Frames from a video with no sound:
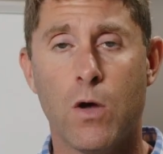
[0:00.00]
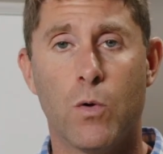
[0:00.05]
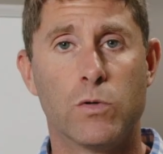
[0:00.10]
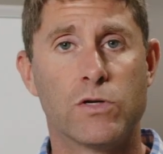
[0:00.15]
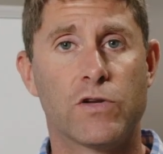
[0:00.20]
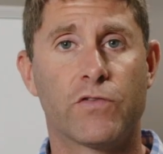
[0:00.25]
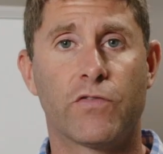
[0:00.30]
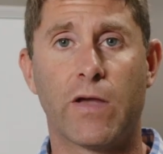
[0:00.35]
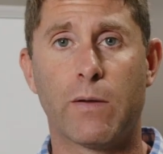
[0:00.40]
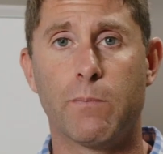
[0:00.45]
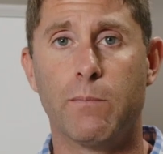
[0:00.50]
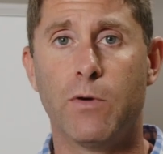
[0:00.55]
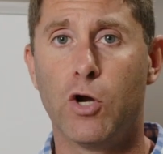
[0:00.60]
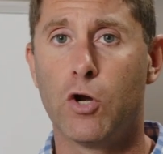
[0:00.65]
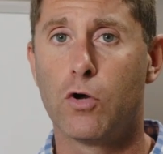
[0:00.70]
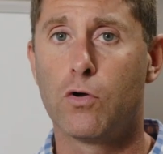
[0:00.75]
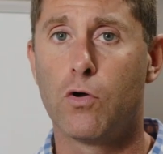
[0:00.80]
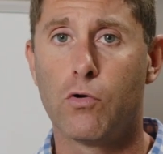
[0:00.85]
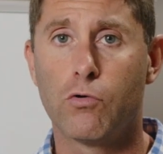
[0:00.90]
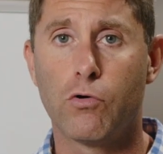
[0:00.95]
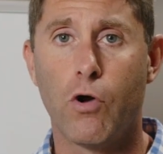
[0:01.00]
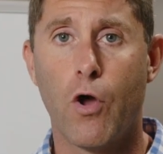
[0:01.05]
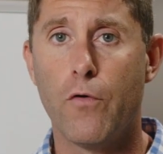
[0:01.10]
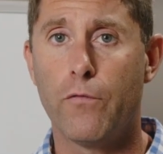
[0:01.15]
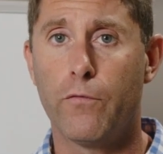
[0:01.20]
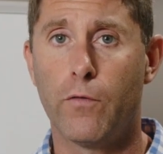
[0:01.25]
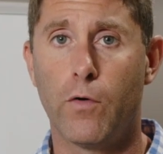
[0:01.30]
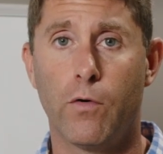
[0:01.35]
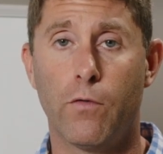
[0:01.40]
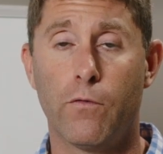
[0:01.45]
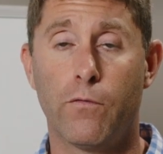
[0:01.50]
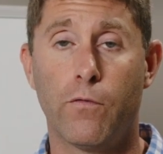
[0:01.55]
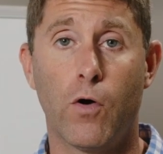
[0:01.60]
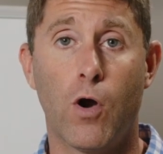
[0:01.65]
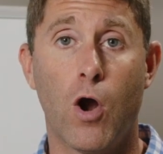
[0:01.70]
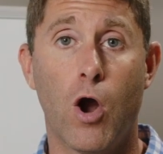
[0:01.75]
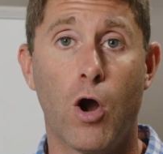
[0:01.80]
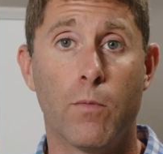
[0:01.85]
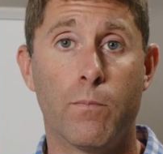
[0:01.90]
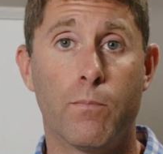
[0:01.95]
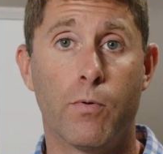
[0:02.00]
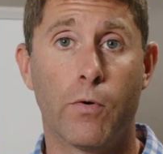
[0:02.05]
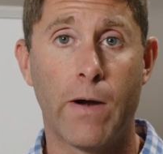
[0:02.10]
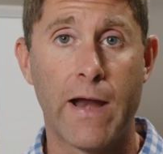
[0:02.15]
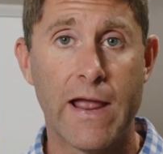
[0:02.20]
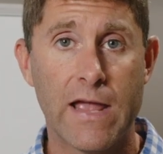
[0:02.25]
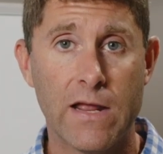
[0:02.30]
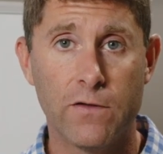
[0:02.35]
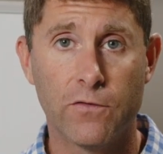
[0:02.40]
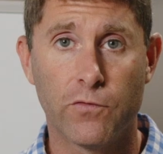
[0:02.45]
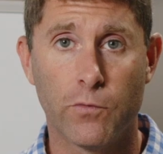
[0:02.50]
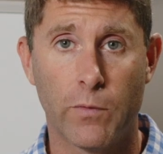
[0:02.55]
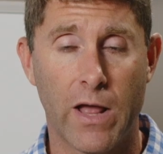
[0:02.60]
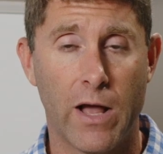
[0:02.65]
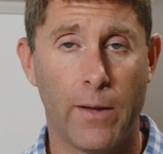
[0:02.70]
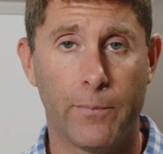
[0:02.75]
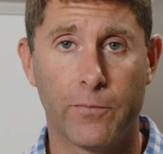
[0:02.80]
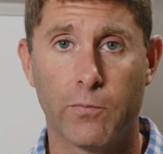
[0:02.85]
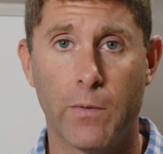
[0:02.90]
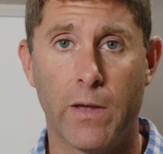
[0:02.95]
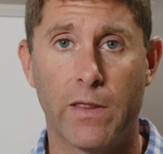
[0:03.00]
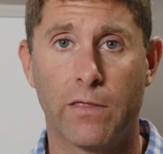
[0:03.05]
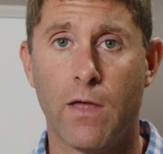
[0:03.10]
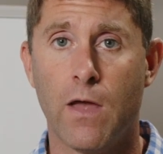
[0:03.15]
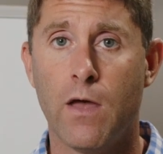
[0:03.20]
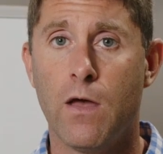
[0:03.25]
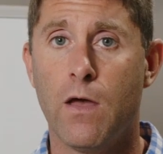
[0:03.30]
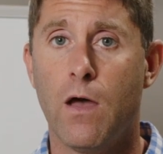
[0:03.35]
which is like Miracle-Gro for, for our brain. So it helps with